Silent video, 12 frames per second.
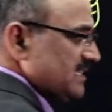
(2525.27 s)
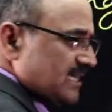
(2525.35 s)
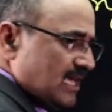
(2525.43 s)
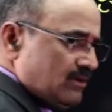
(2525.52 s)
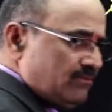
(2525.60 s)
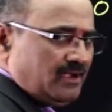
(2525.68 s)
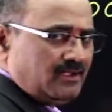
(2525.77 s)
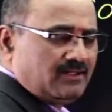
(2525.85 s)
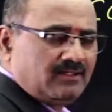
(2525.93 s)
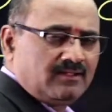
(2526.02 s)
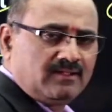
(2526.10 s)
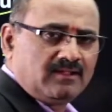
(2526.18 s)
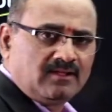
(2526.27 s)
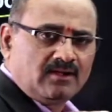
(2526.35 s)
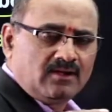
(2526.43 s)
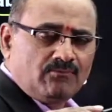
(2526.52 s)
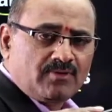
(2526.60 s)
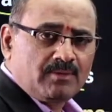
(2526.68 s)
us convert
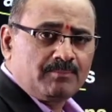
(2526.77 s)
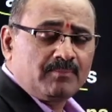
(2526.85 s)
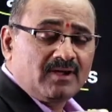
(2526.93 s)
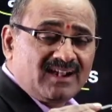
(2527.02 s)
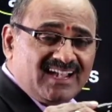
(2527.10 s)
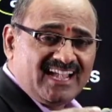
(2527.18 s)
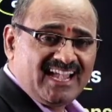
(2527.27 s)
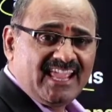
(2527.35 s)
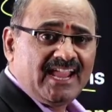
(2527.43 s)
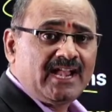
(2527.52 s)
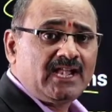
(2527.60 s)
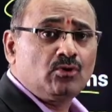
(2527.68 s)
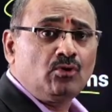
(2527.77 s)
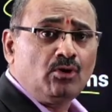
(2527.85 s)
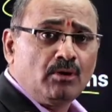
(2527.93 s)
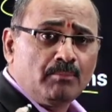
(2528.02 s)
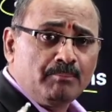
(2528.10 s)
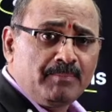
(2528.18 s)
from day
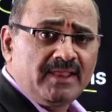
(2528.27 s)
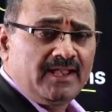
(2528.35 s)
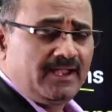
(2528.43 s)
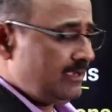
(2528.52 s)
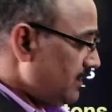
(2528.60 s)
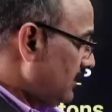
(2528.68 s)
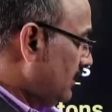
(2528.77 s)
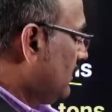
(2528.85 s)
to minute,